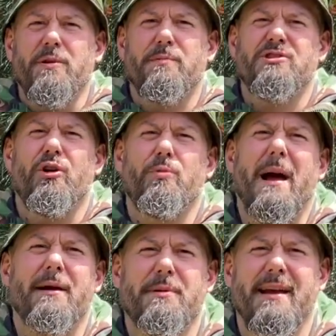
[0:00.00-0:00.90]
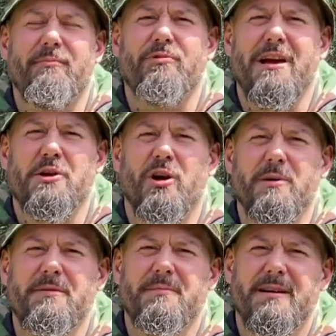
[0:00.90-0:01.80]
the patrol pack became really
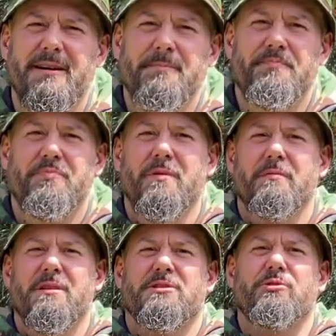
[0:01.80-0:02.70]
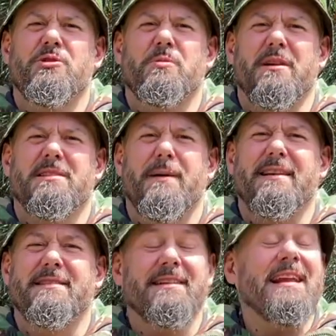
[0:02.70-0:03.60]
common, soldiers were
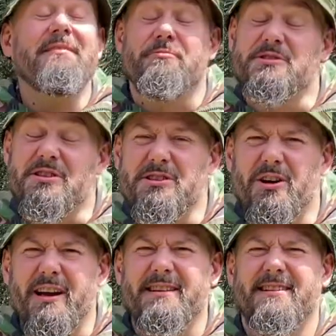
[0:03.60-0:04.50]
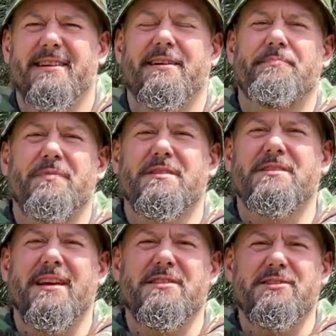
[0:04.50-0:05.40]
expected, and even was designed, to
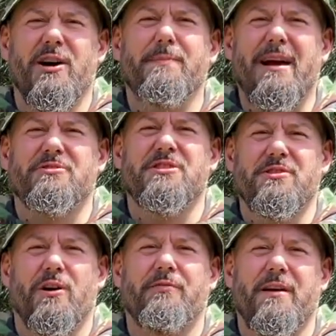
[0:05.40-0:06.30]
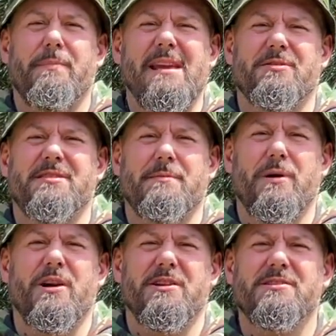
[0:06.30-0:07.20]
take the side pouches off their PLC
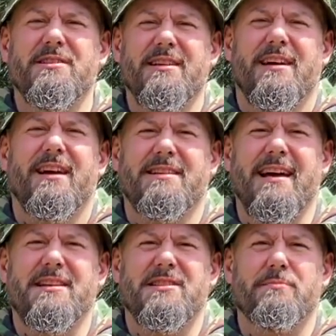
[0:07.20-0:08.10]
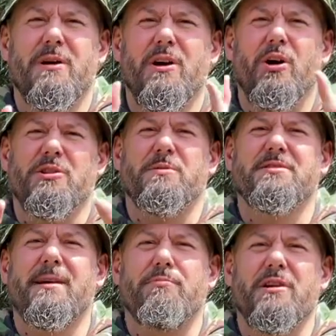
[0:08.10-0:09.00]
Bergens, attach them onto a
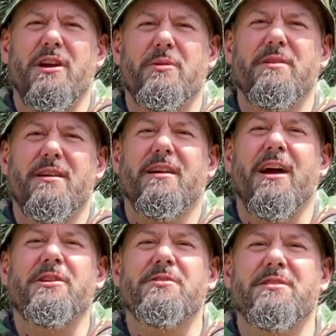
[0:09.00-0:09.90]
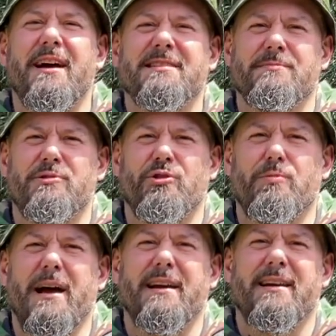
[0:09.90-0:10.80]
separate yoke and use that as a patrol
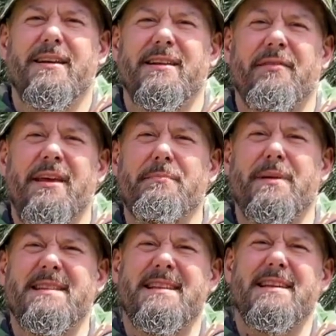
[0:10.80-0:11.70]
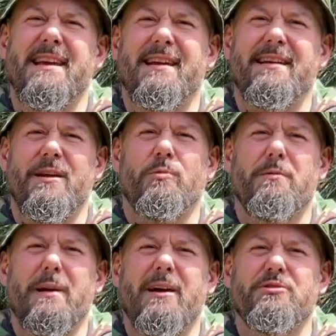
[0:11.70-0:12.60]
pack. They'd have the NBC kit in
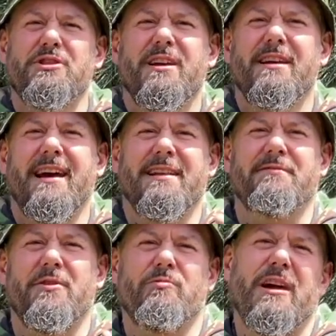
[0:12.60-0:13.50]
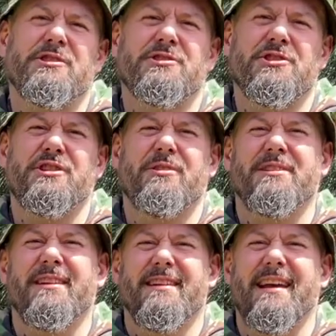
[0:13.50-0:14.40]
one pouch and their food rations and
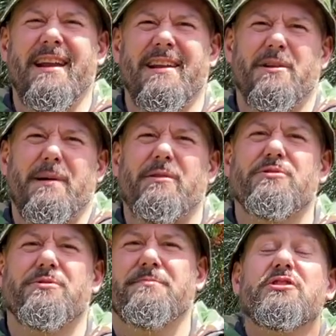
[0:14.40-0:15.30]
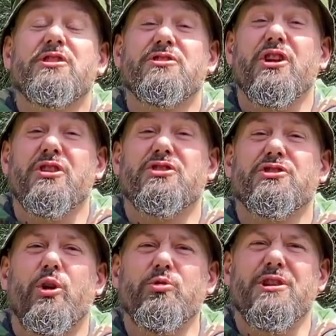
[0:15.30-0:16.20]
shelter in another pouch. So to look
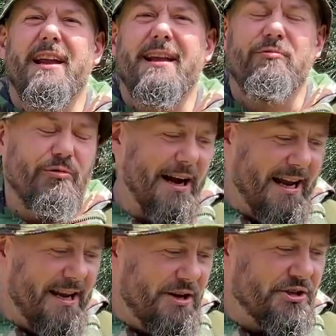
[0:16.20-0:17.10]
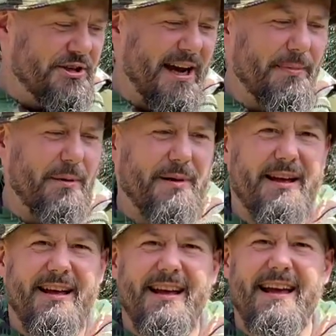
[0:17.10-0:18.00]
soldierly, really, you should tape up
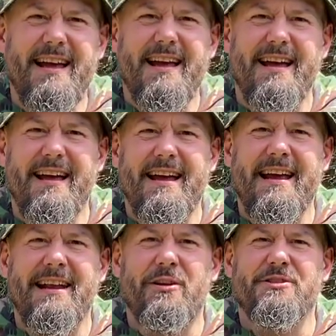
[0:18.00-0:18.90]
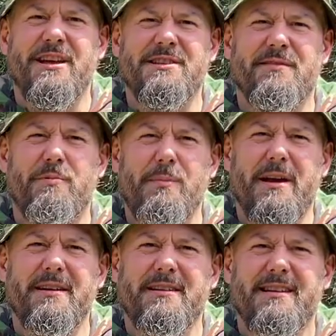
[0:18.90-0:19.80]
any loose ends of webbing